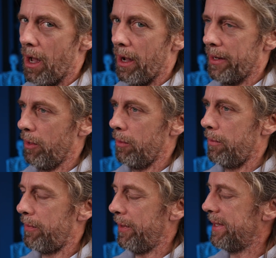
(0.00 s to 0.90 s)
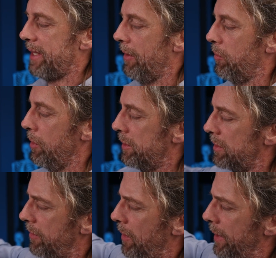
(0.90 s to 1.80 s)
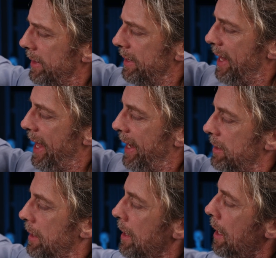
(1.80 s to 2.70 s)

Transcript: I know, funny set of words to find in the head.